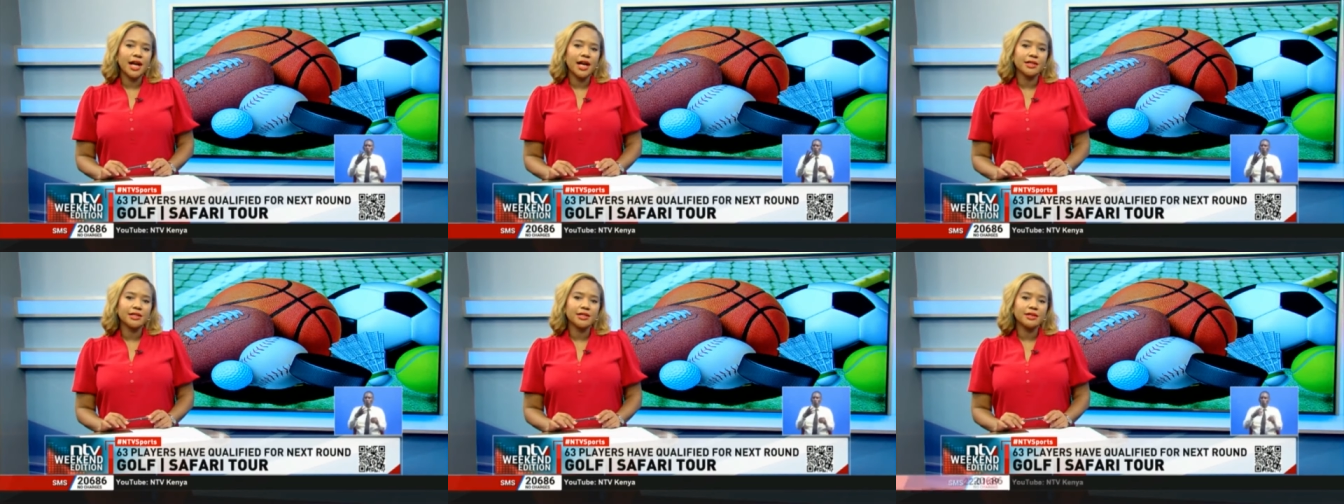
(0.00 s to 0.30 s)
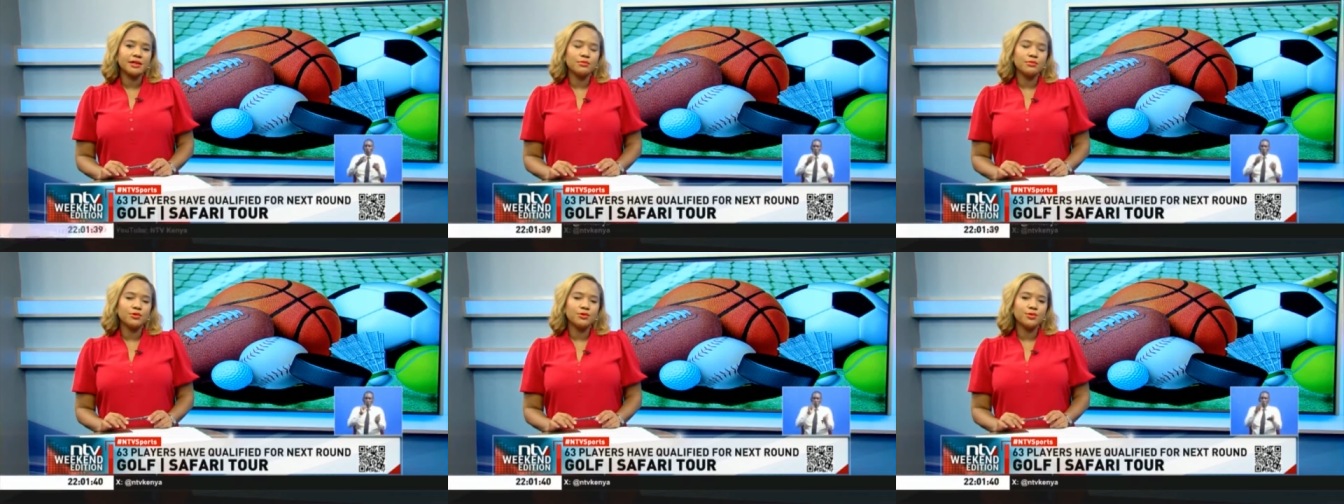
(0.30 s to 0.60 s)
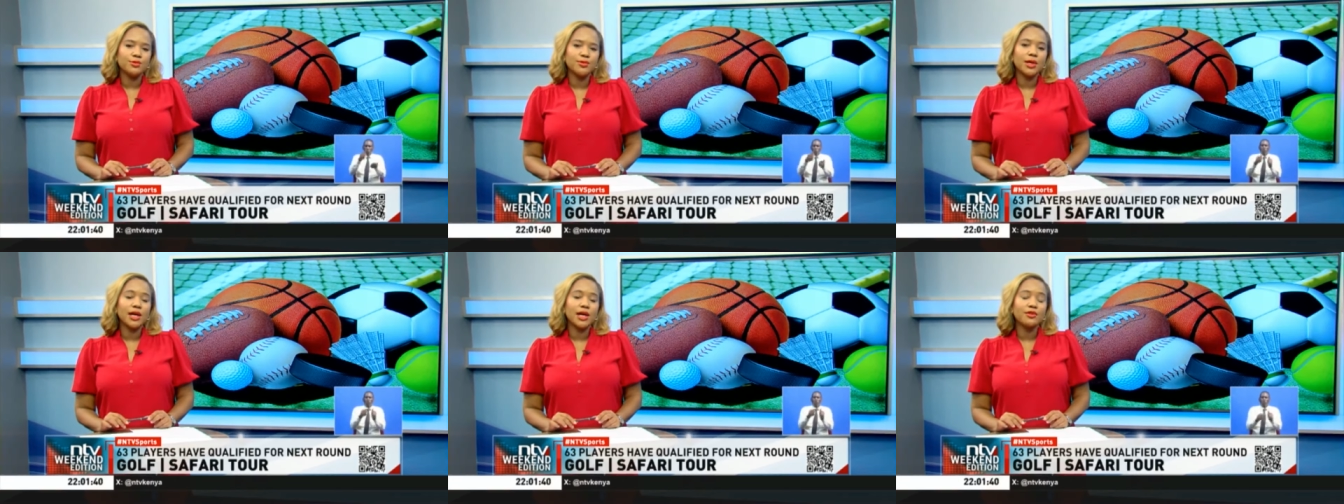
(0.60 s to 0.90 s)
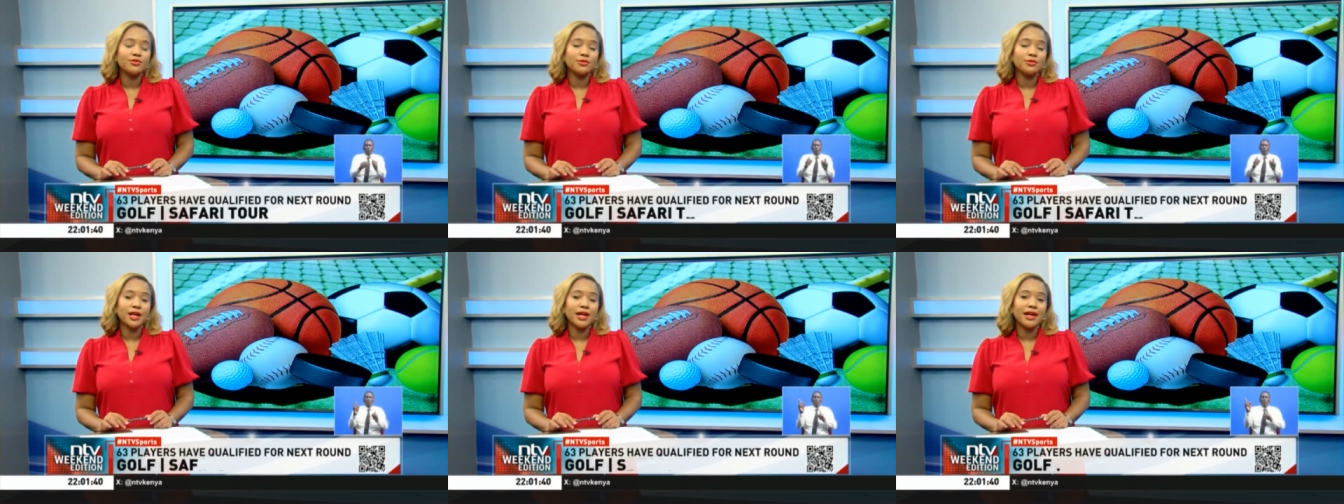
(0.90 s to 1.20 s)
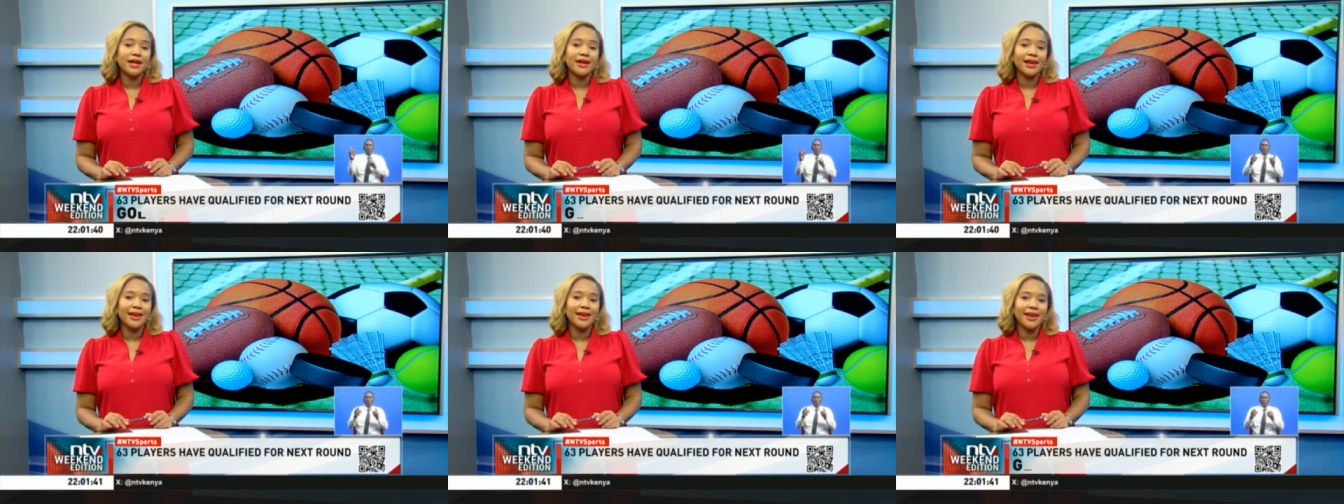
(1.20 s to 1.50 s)
at Limuru
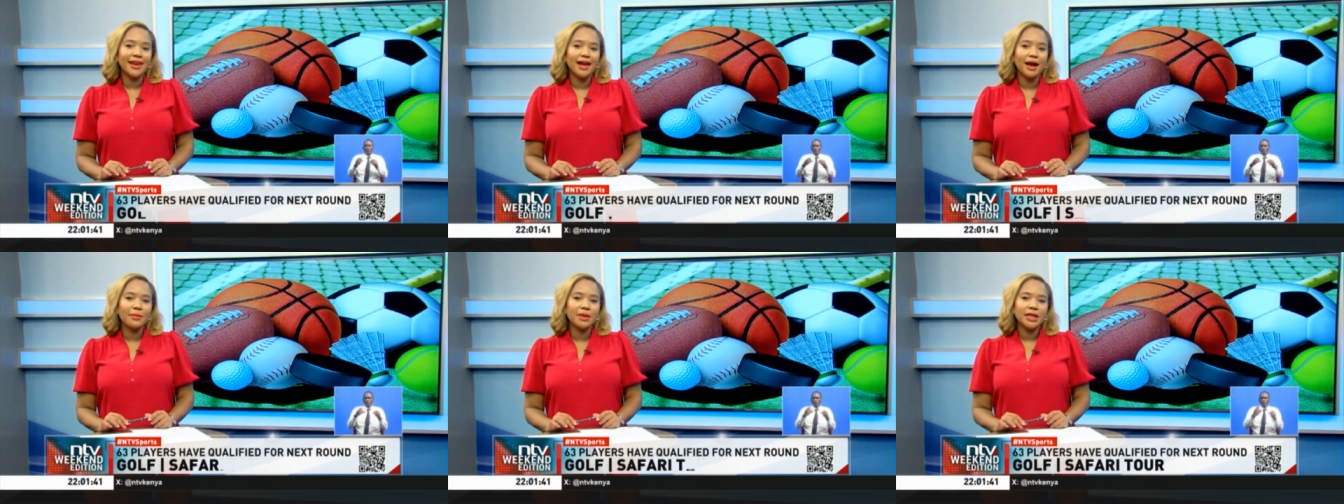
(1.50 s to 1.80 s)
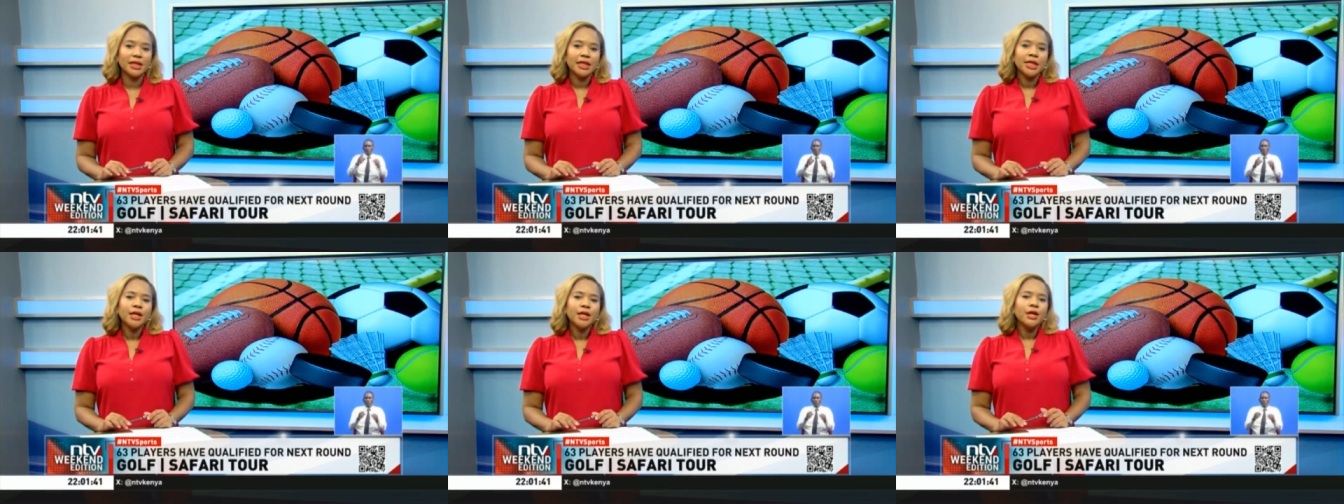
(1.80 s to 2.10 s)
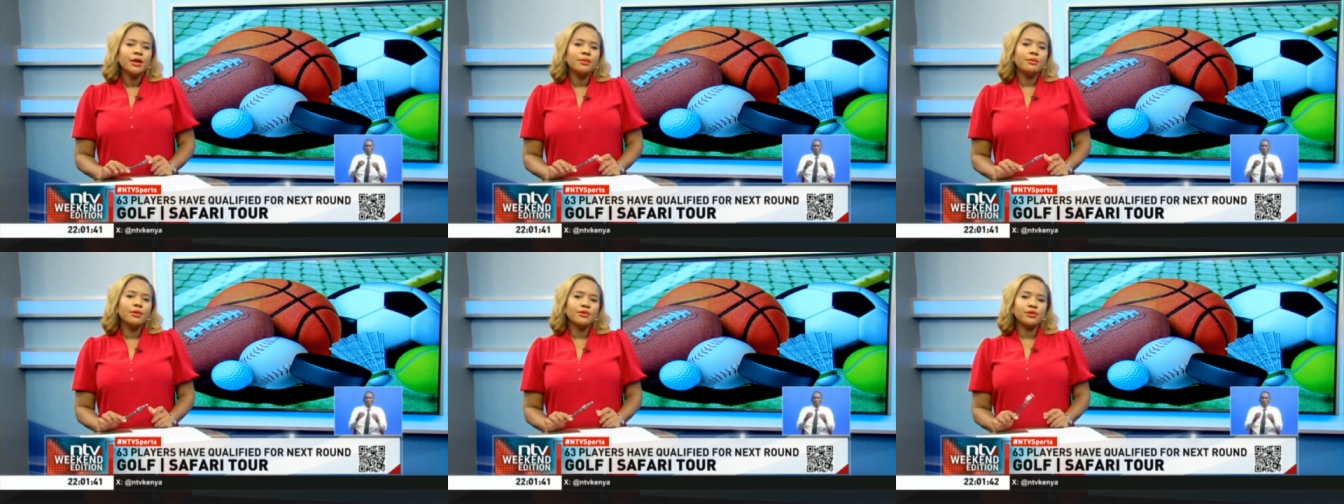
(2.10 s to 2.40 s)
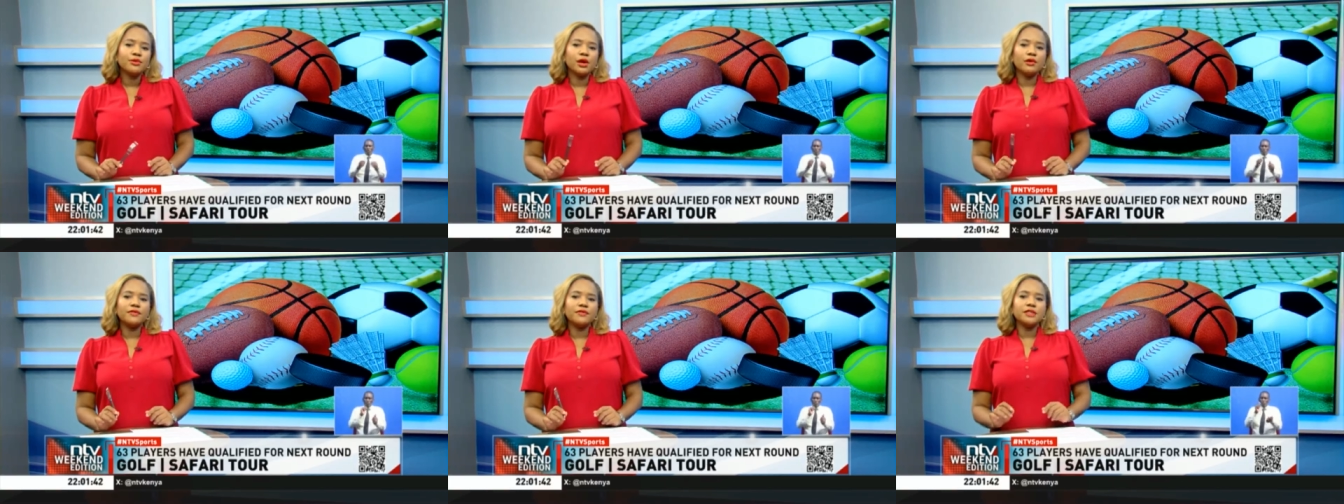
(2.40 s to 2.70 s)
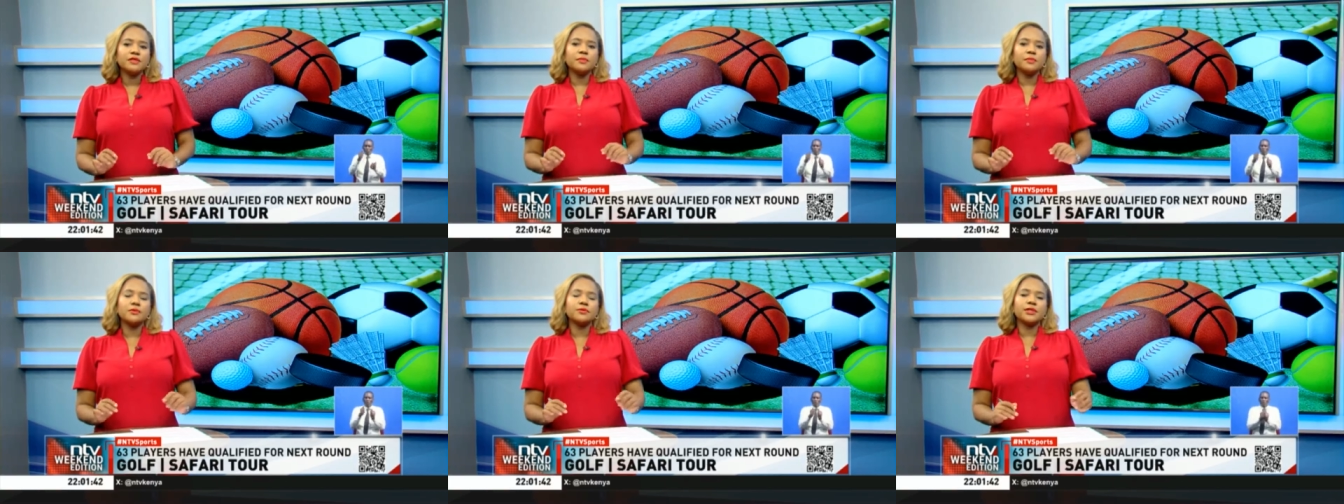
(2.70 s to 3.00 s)
Country Club. Both
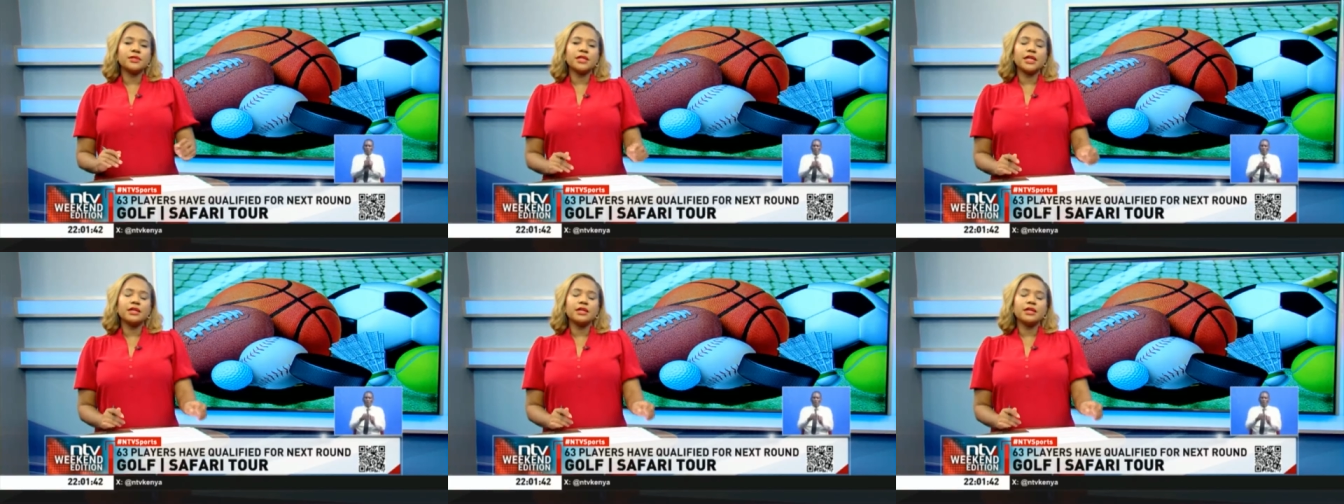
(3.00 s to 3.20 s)
golfers posted